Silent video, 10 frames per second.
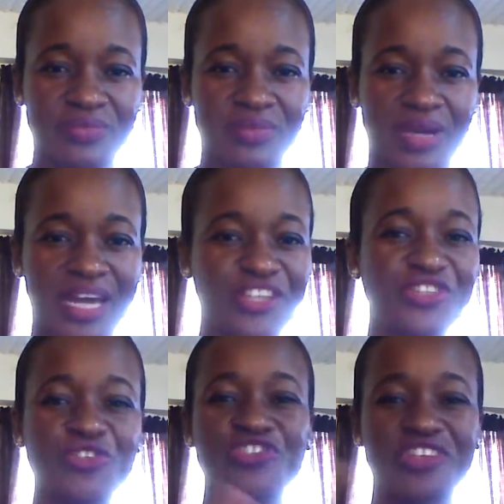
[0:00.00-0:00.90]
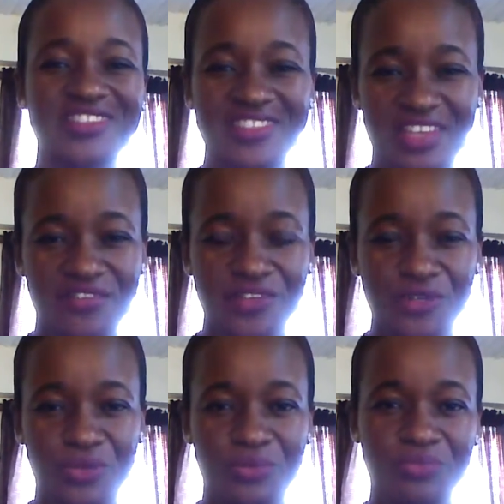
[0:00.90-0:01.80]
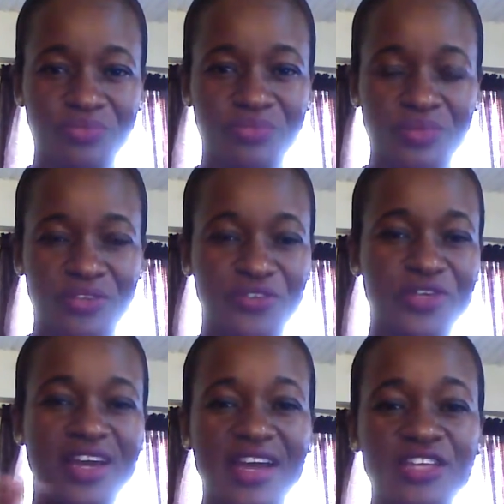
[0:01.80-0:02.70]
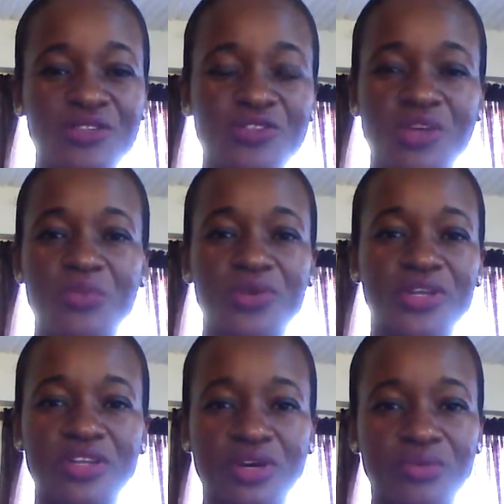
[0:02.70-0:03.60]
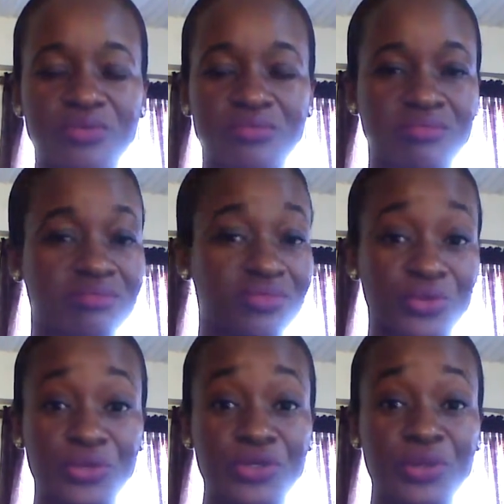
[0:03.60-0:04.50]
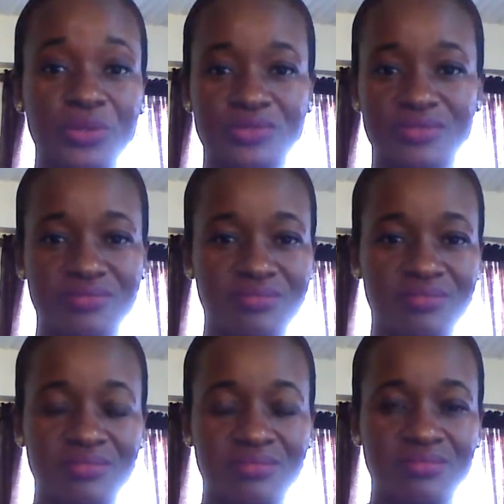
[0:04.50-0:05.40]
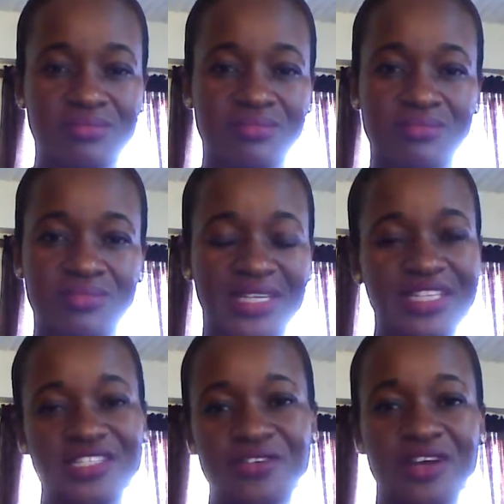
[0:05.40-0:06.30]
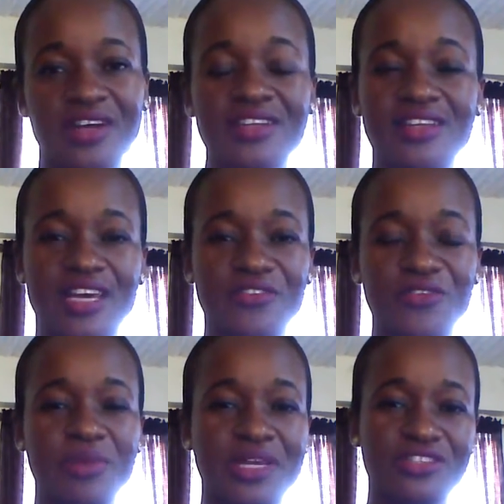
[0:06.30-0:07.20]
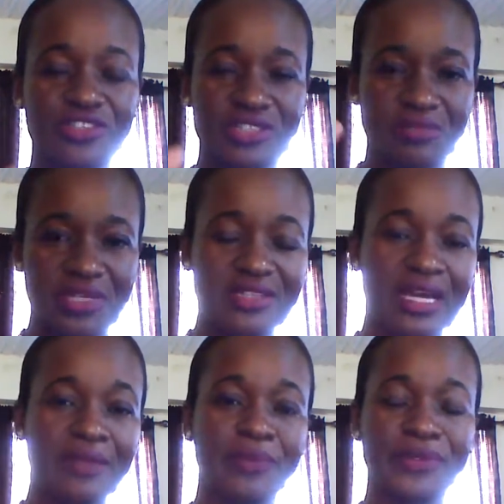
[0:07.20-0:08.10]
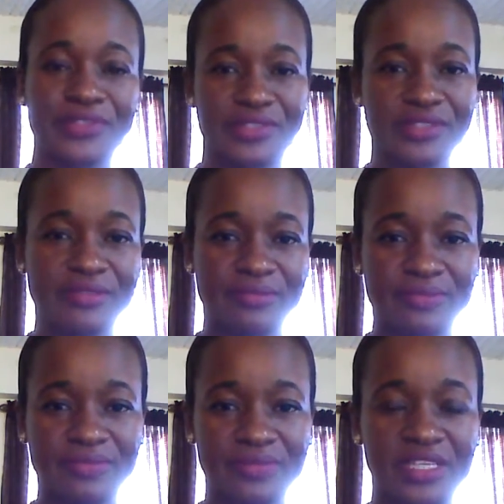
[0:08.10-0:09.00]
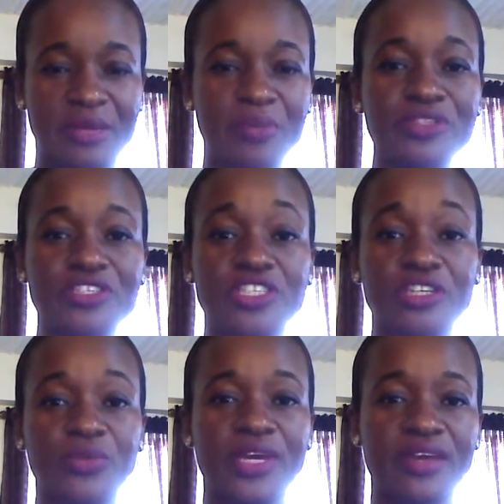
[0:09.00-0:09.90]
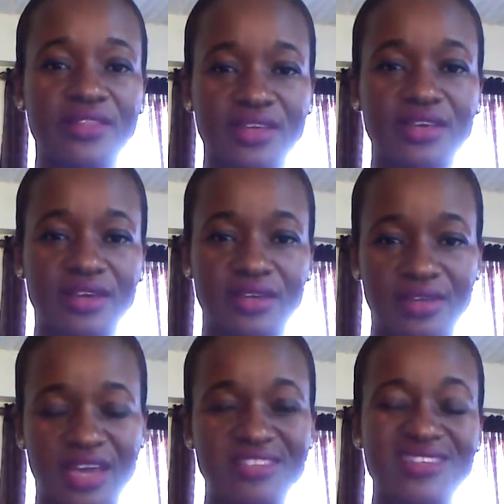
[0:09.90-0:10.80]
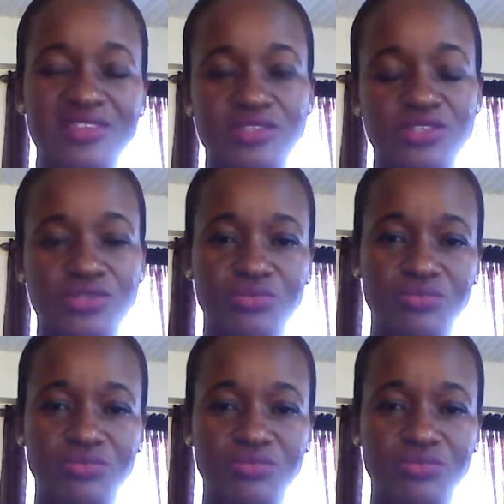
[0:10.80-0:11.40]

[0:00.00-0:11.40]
And you just never know. If you're kind to someone now, who knows? Later on in life, you might just meet that person in a position where they can assist you.